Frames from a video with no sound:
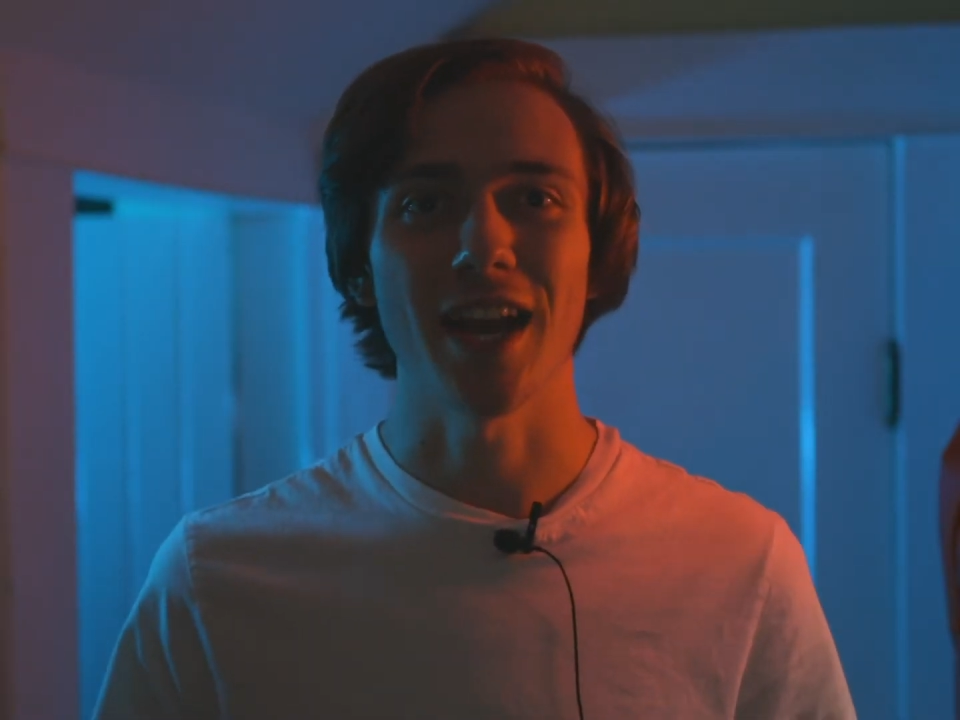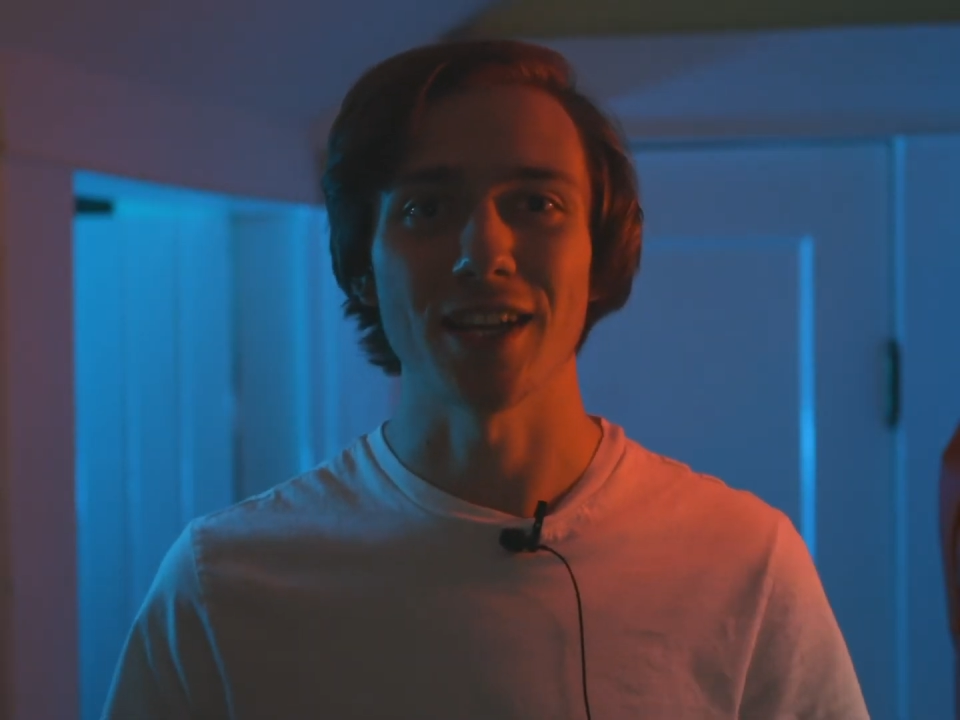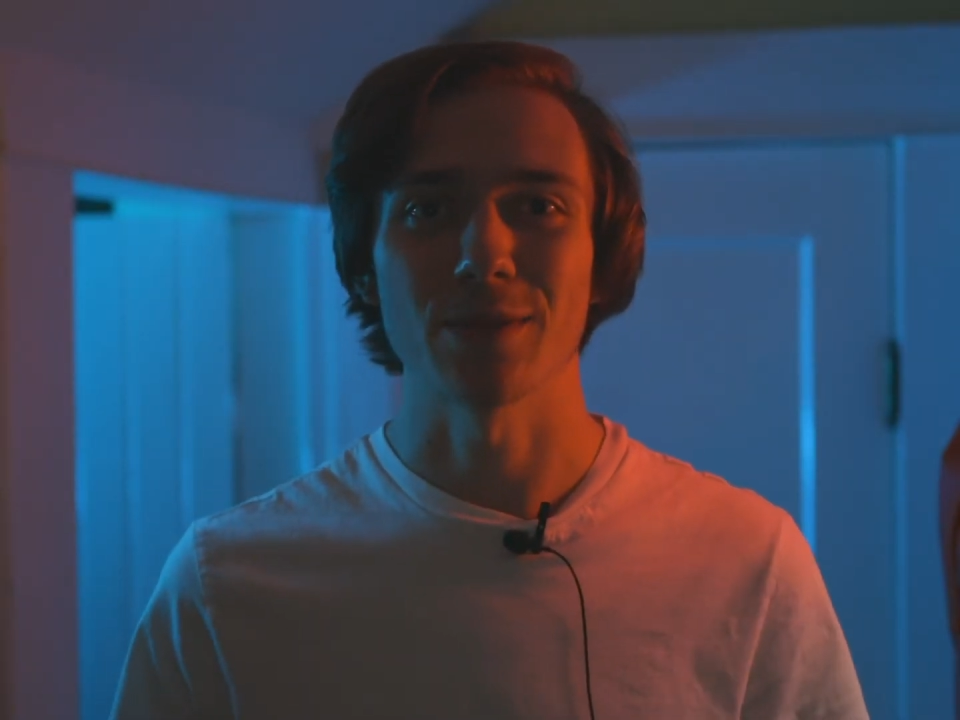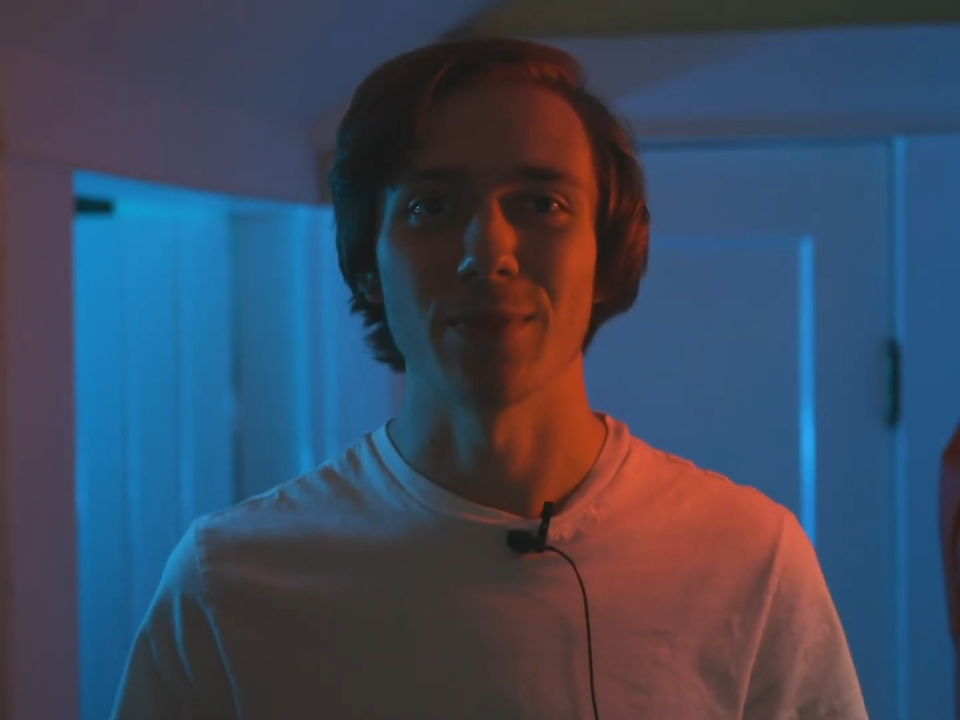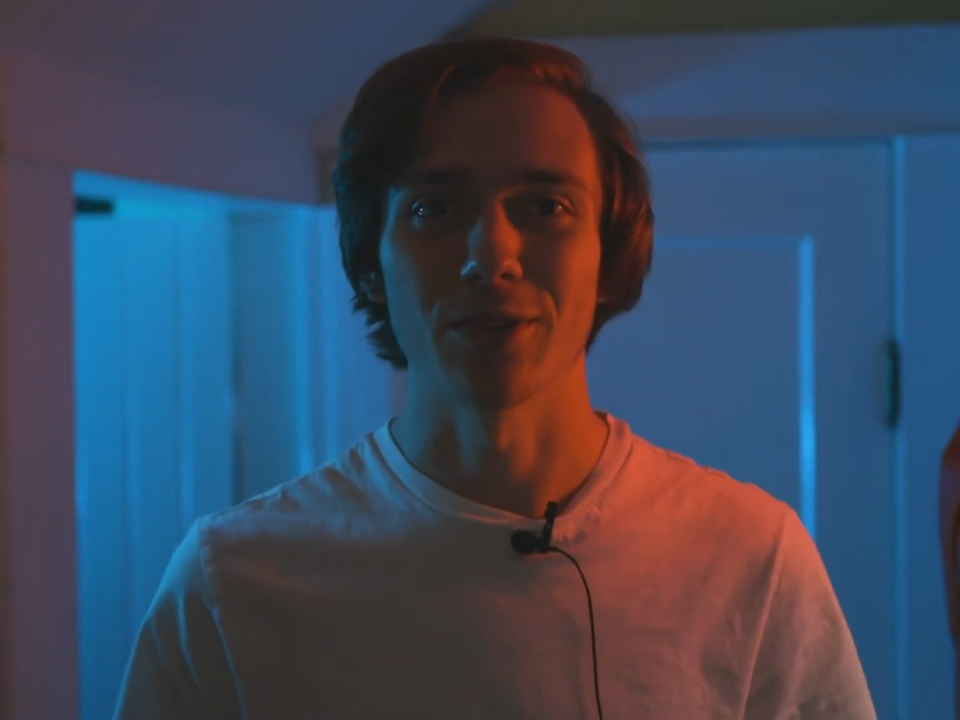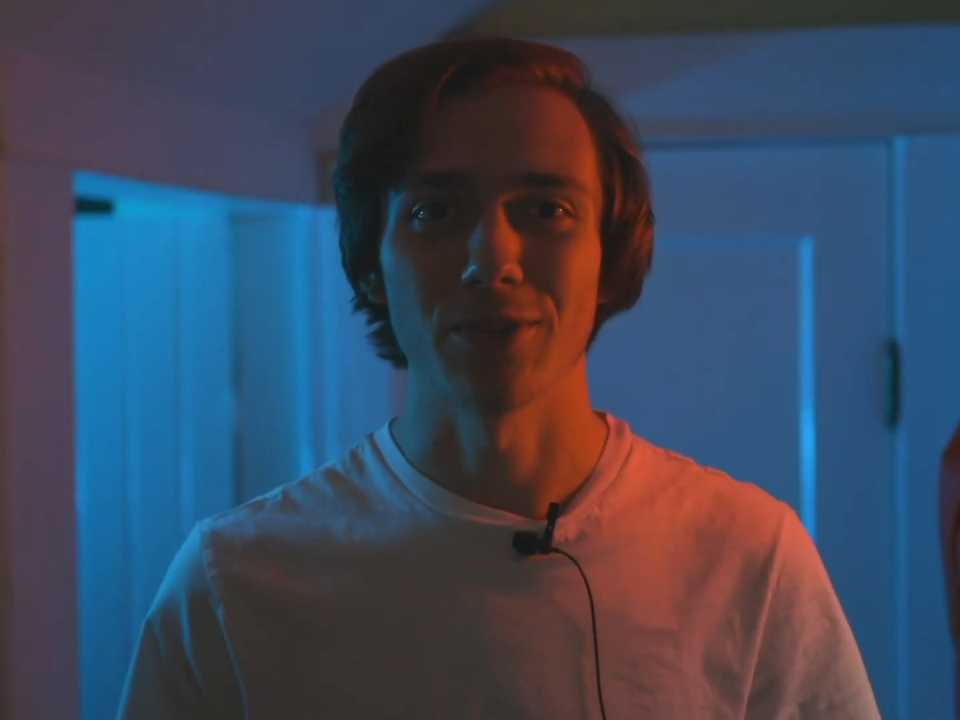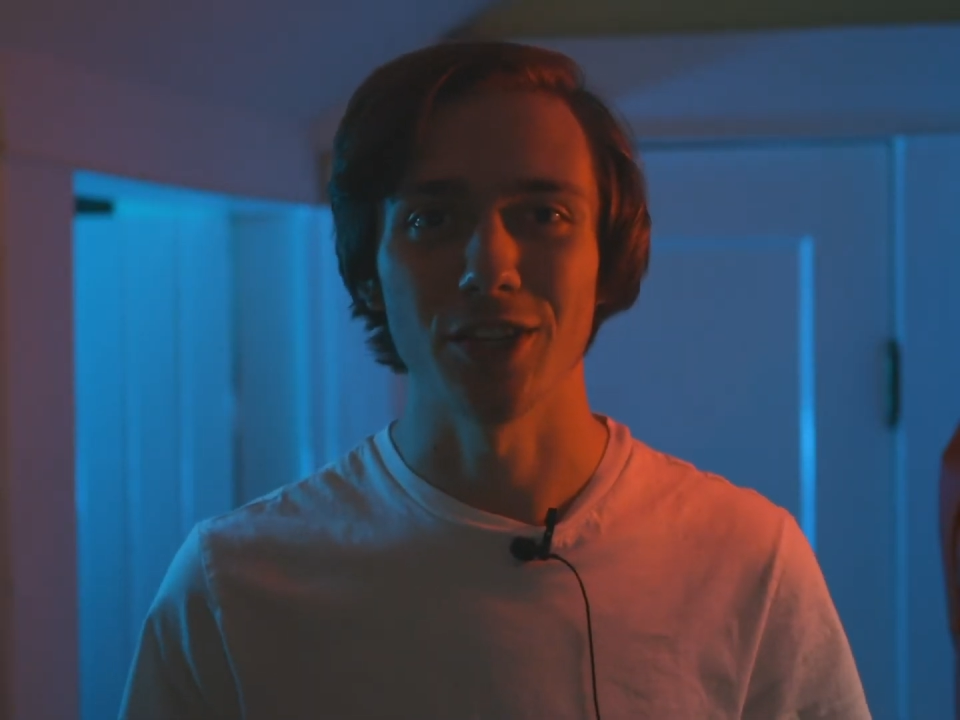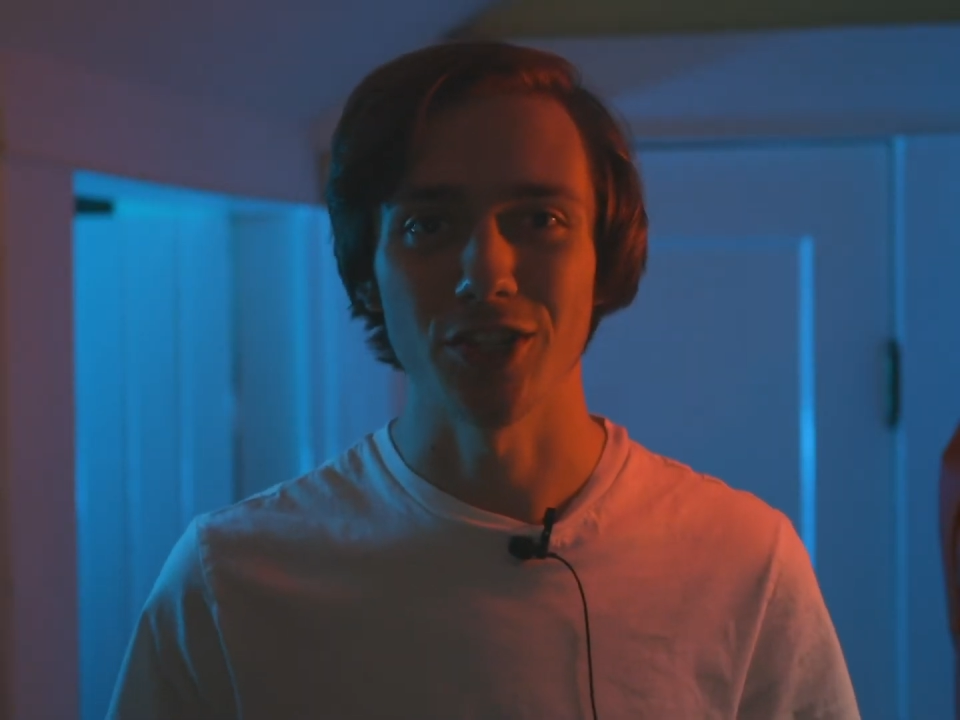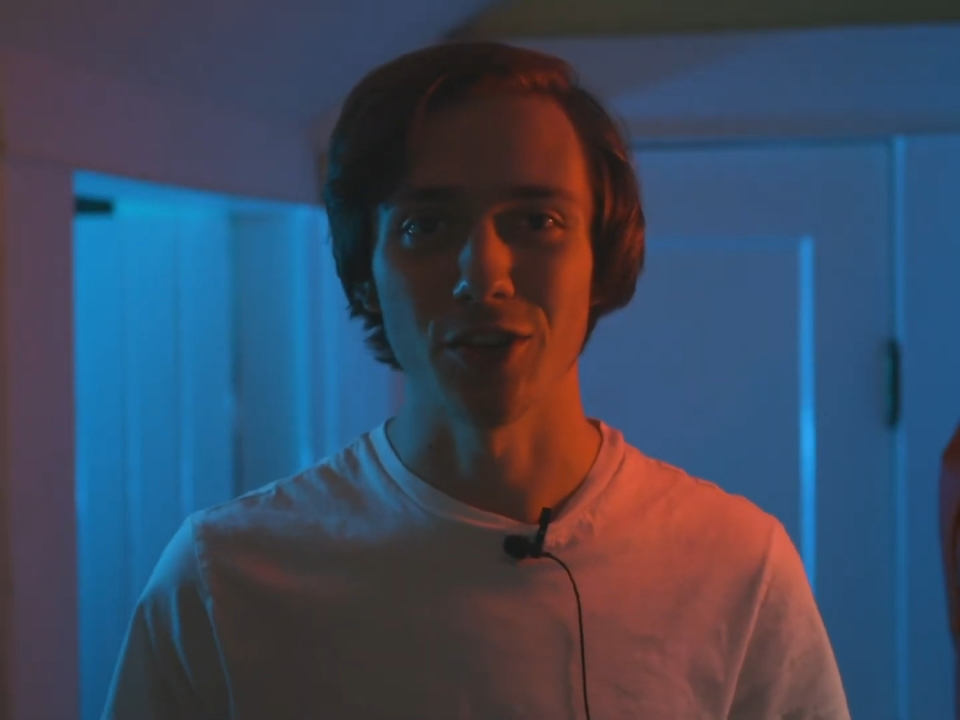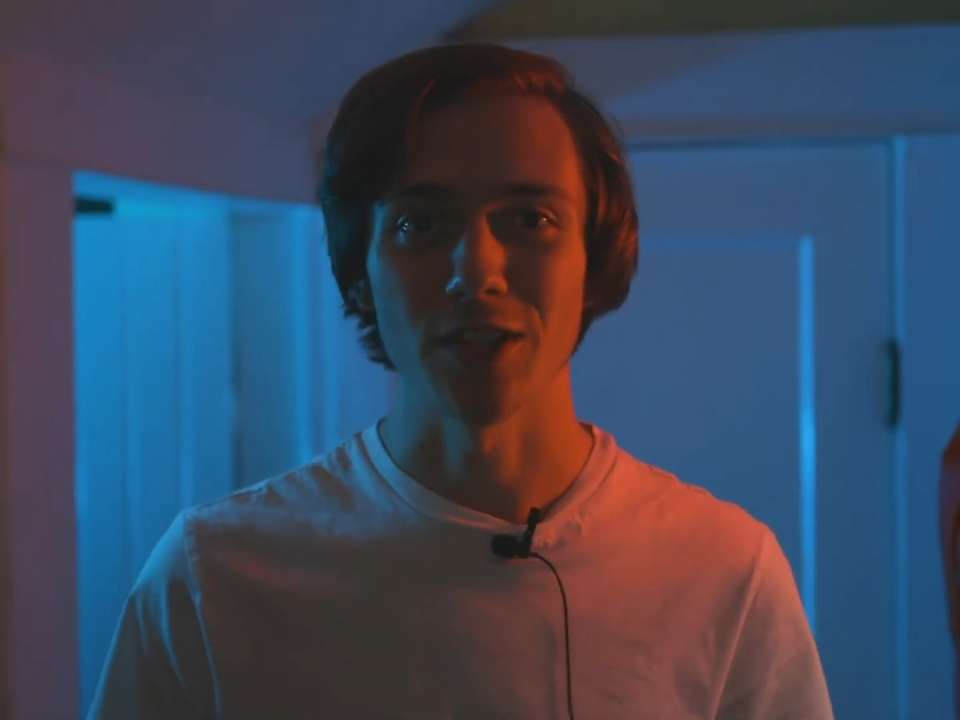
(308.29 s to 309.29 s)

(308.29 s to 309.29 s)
aspect ratio.